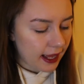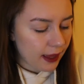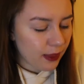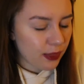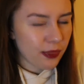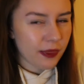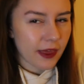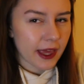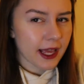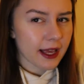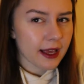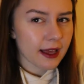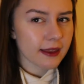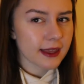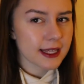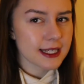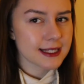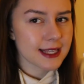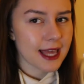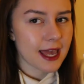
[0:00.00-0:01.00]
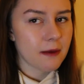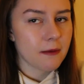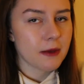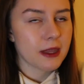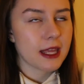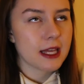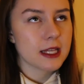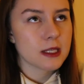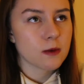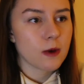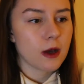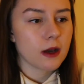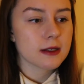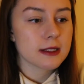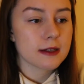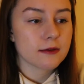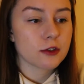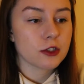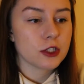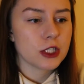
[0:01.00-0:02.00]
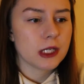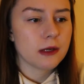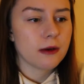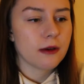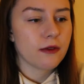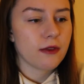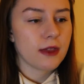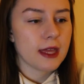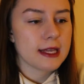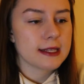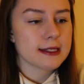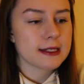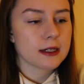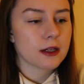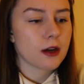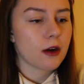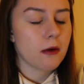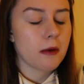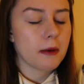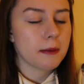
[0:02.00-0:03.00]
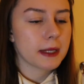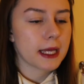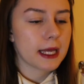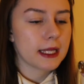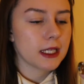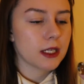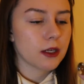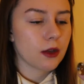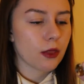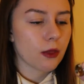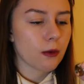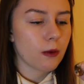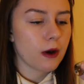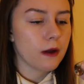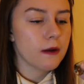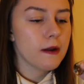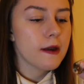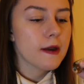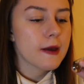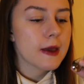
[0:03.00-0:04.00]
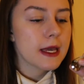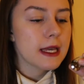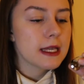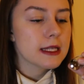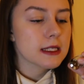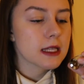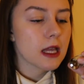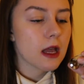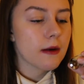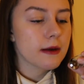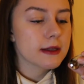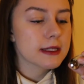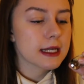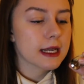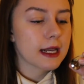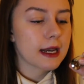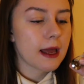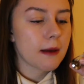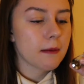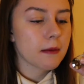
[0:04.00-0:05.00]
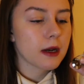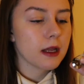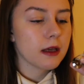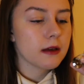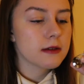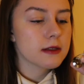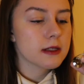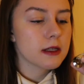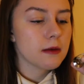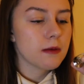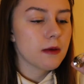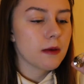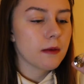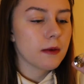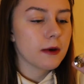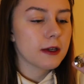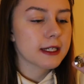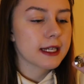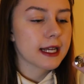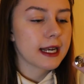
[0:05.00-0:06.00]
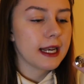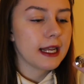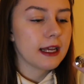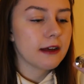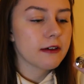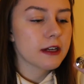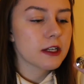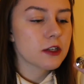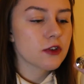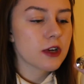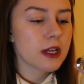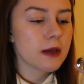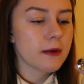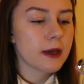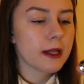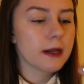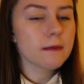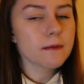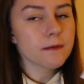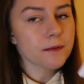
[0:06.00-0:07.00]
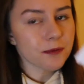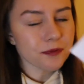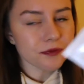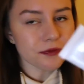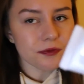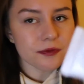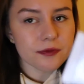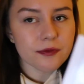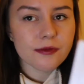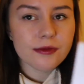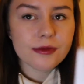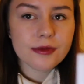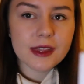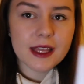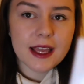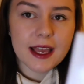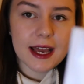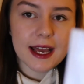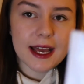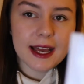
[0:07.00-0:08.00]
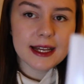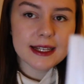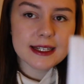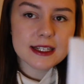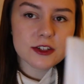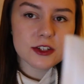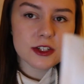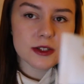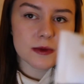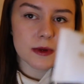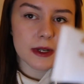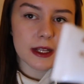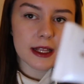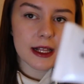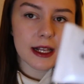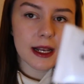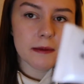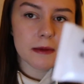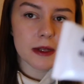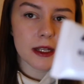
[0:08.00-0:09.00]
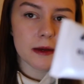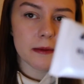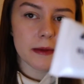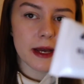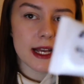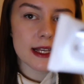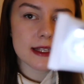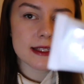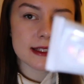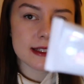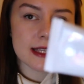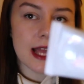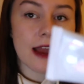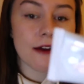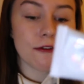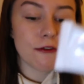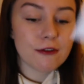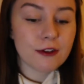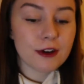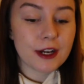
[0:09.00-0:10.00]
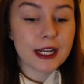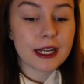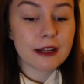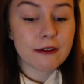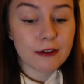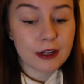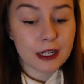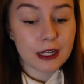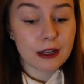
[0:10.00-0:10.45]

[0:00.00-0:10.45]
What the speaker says: I think this came with it as well, because I've got 2 of these and I can't remember getting another one. So it's a Glam Glow Super Mod Clearing Treatment, and it's just one of the Glam Glow masks. I really